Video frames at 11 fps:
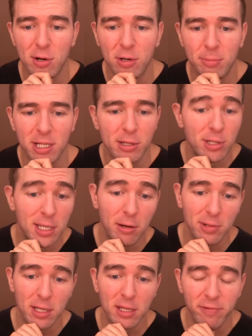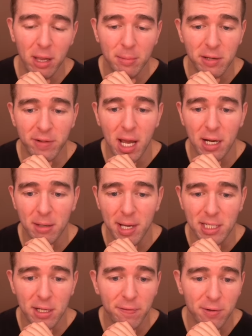known to be associated with the development of
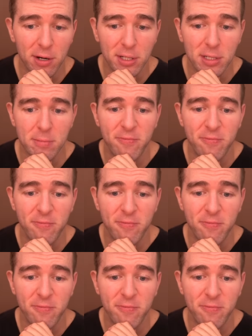gynecomastia for